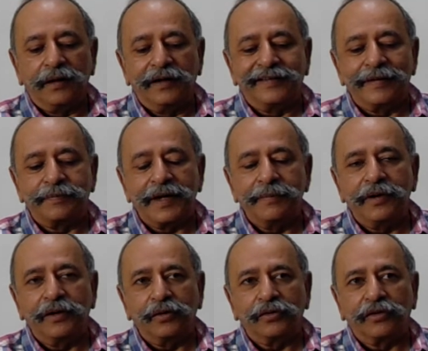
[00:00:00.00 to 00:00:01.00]
in
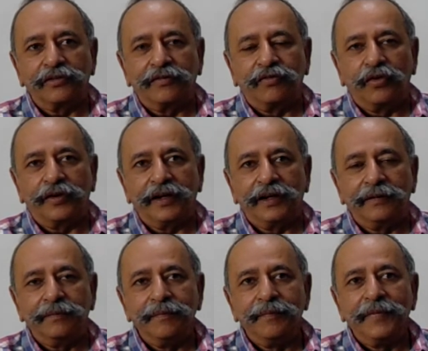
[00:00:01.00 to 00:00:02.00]
September
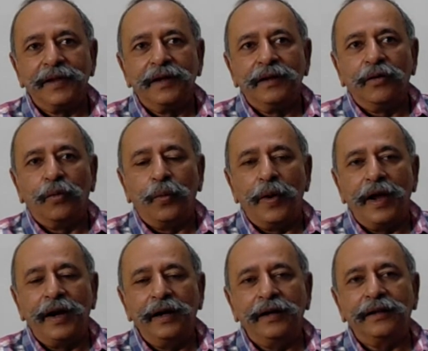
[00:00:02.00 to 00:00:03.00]
2014,
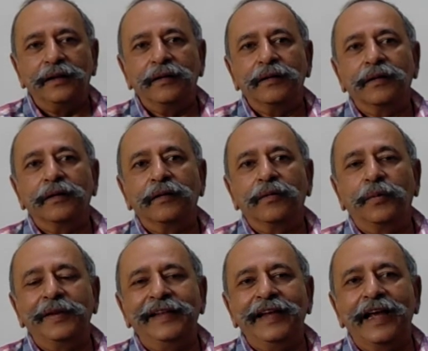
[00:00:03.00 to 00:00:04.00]
wherein
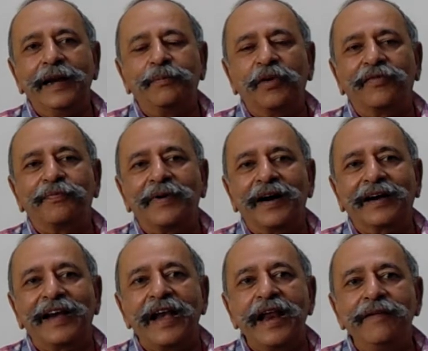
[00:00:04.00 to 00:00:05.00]
with the help of
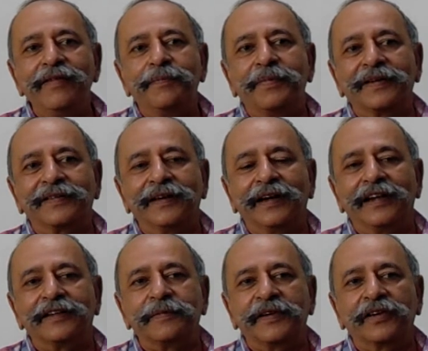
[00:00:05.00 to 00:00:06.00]
Pak Navy personnel
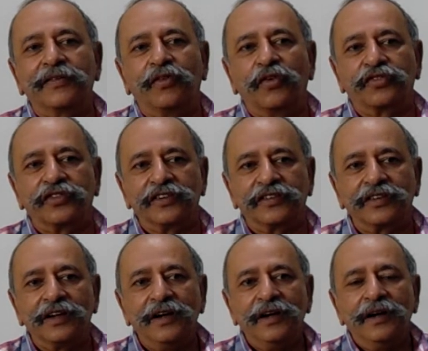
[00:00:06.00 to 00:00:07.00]
and special forces,